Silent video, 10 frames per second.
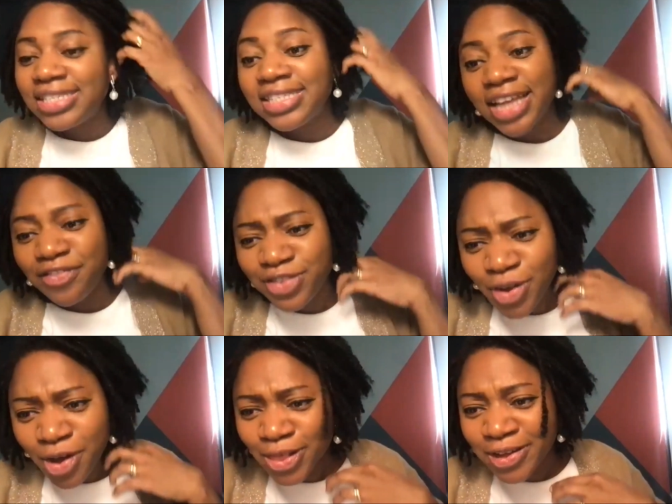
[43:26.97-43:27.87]
Sister
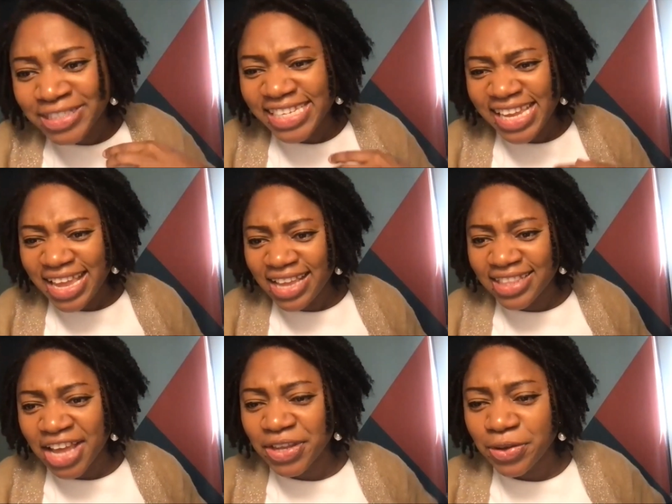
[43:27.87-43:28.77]
Flor
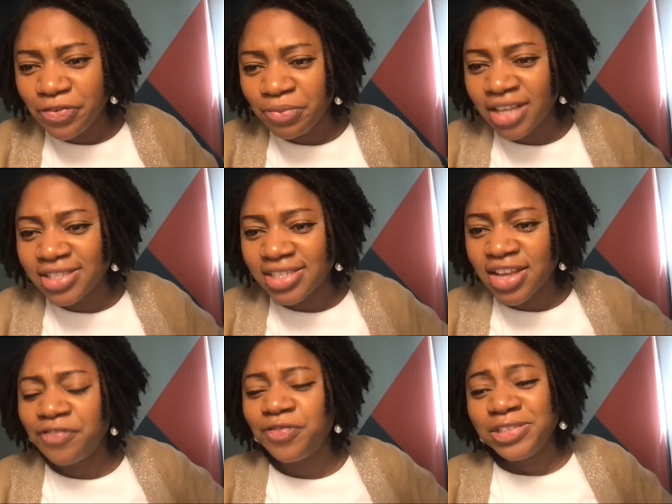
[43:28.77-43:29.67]
Claudine, thank you. My
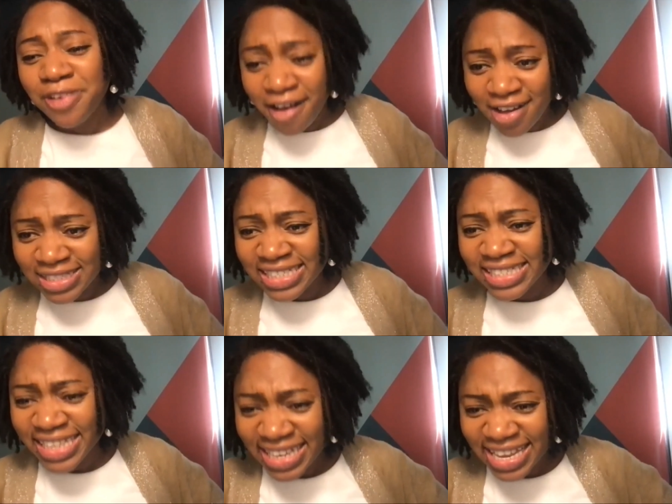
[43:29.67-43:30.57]
sister Funon
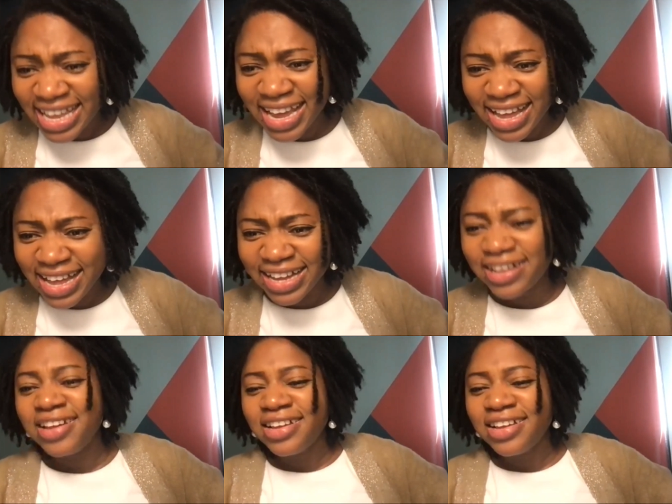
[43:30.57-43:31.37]
is here.